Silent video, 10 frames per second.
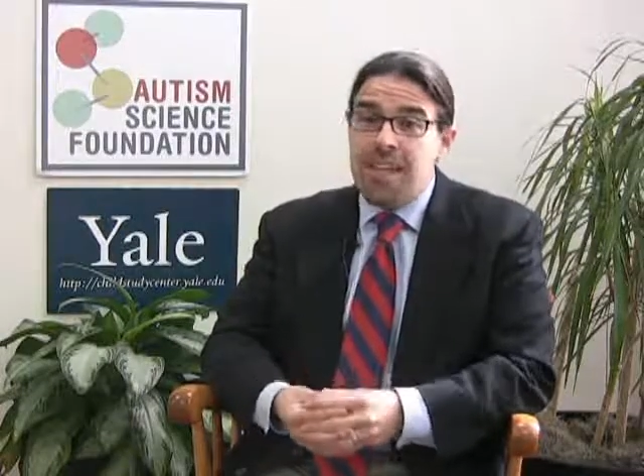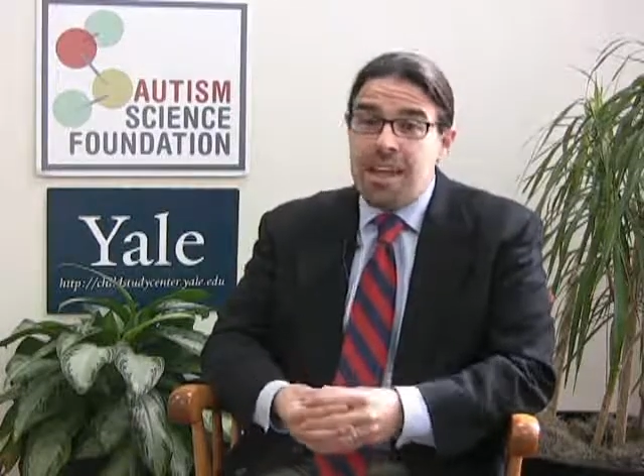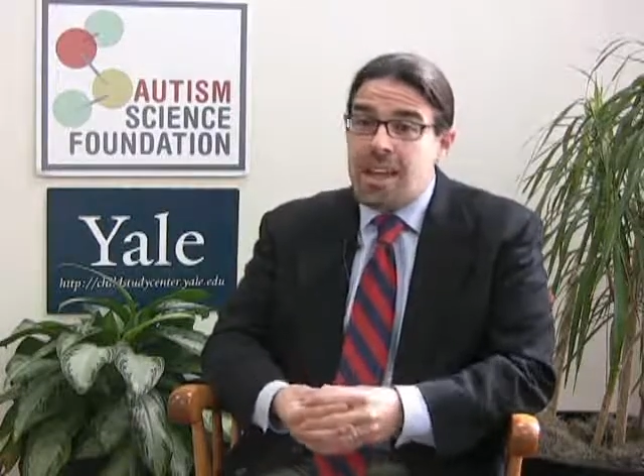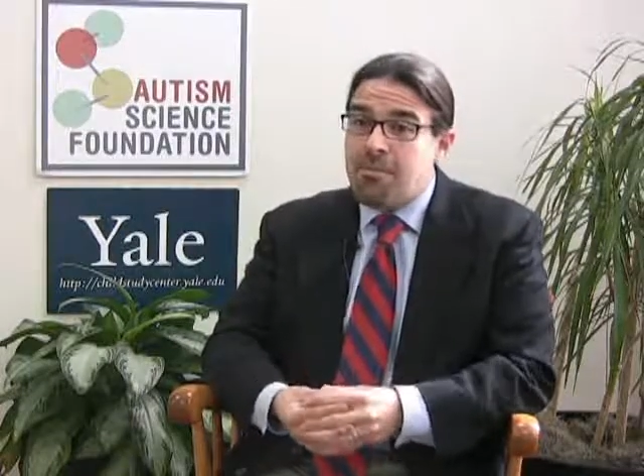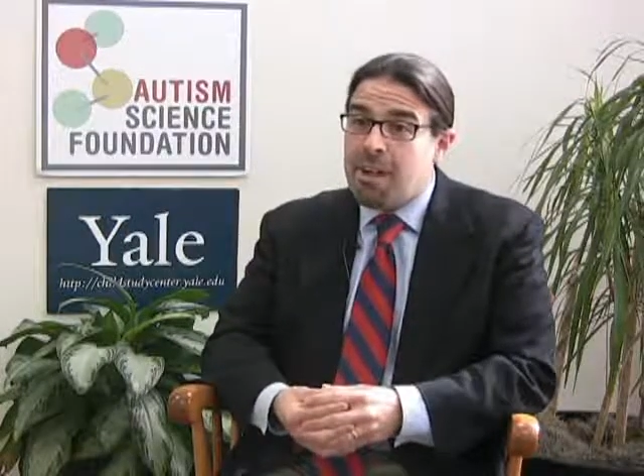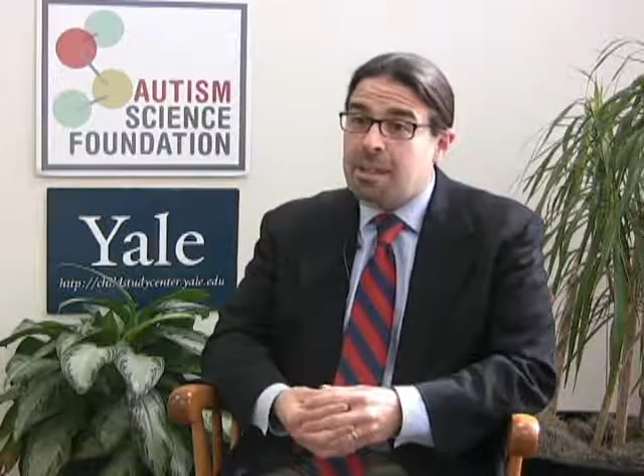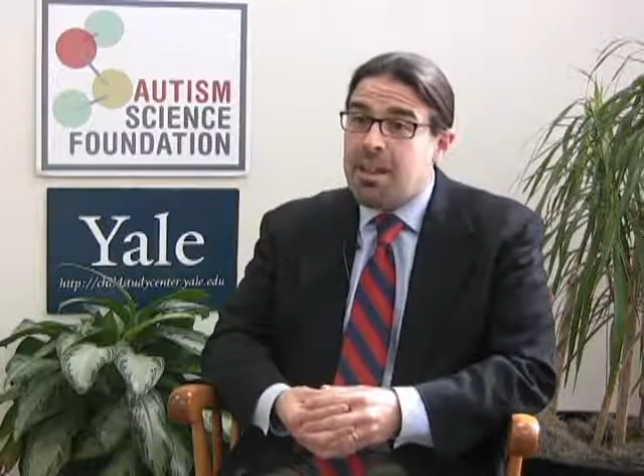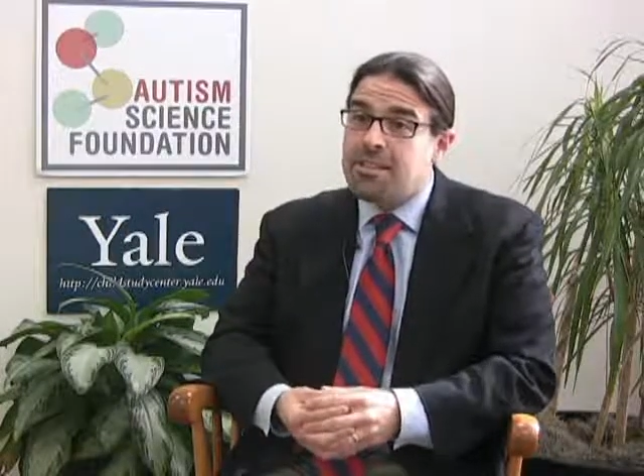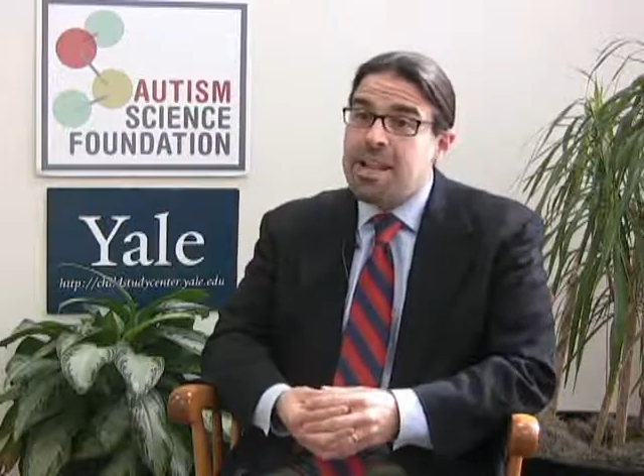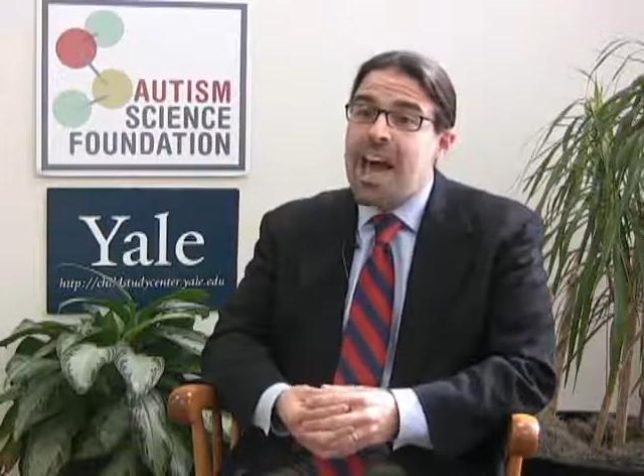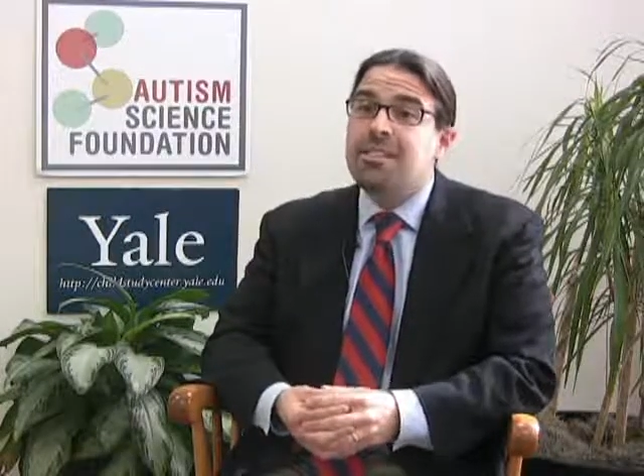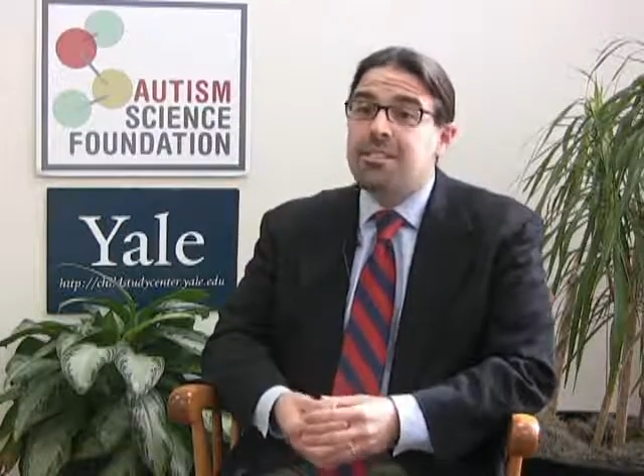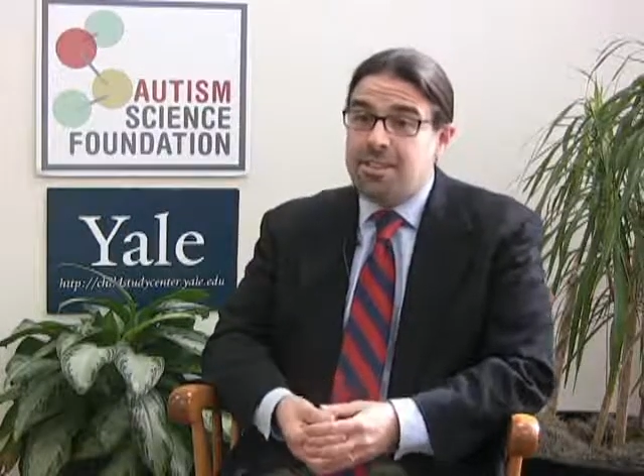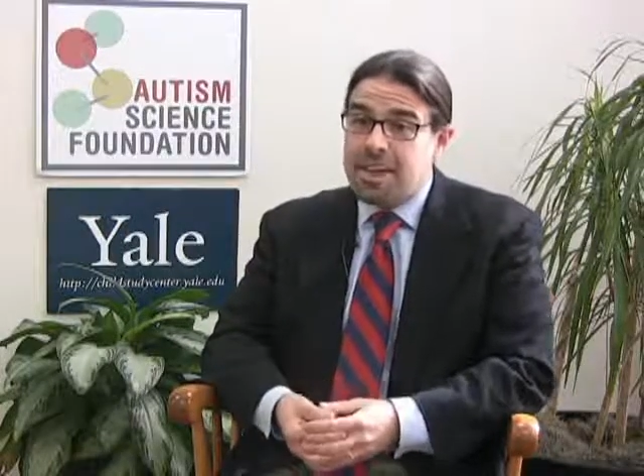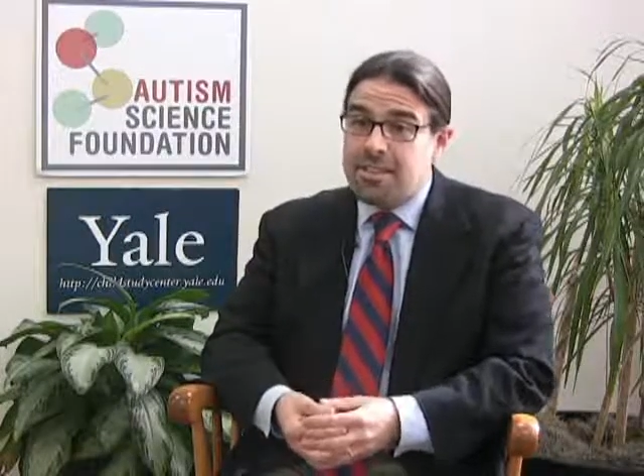Then I recognize it as
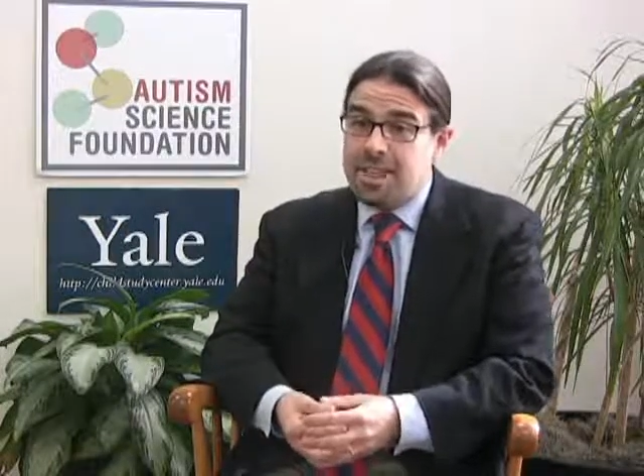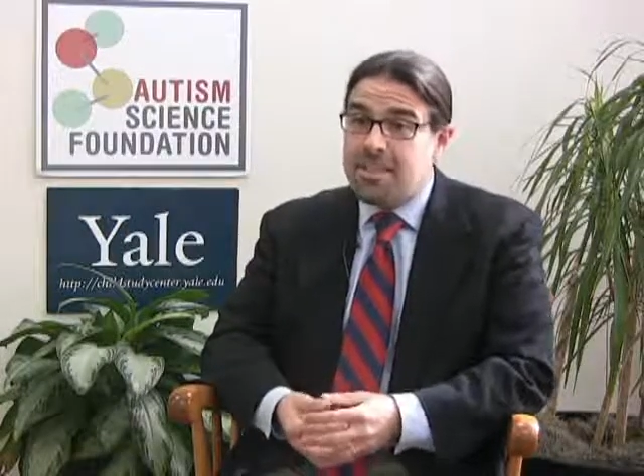a face.